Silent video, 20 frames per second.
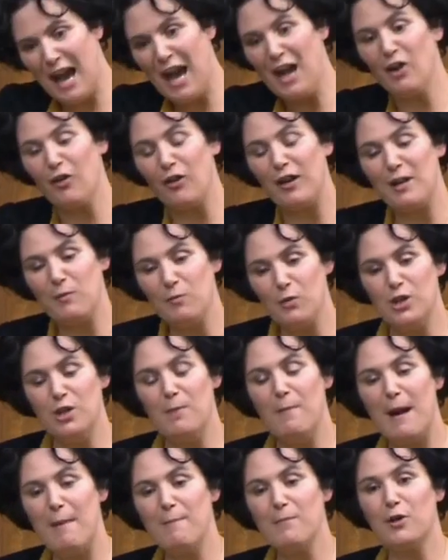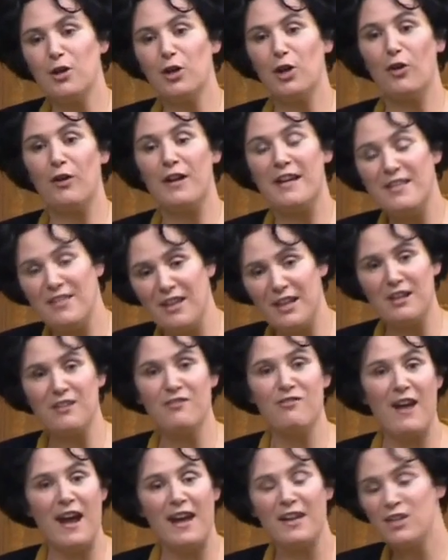agree, and would the member agree that in
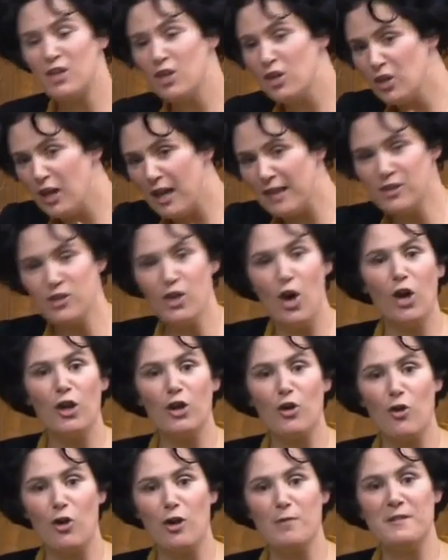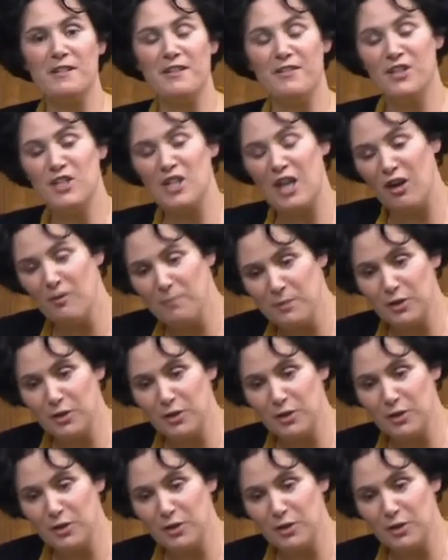fact it's not an ornament in the shelf,